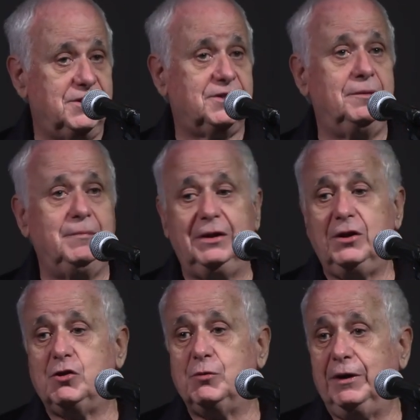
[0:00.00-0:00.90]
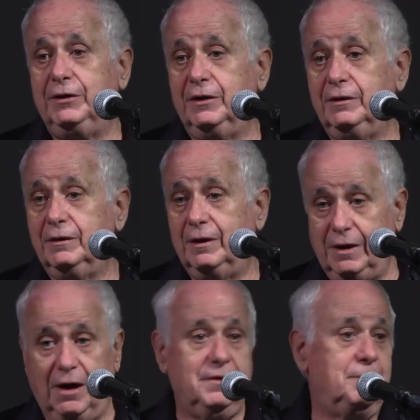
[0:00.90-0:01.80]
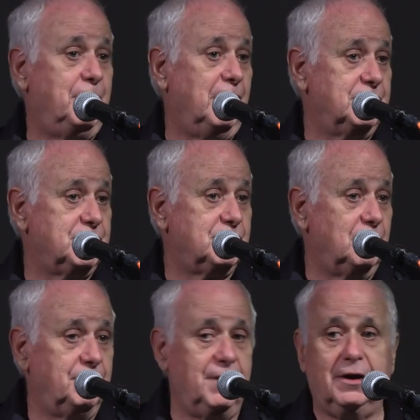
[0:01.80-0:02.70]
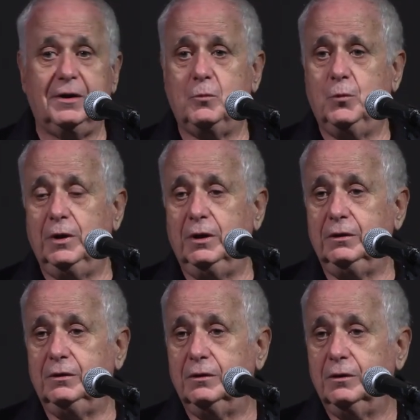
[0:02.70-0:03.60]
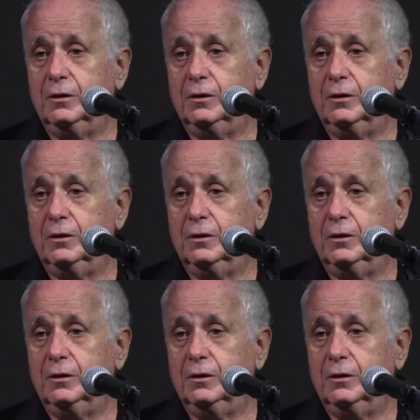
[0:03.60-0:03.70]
Eastern Mediterranean and other parts of the Arab world,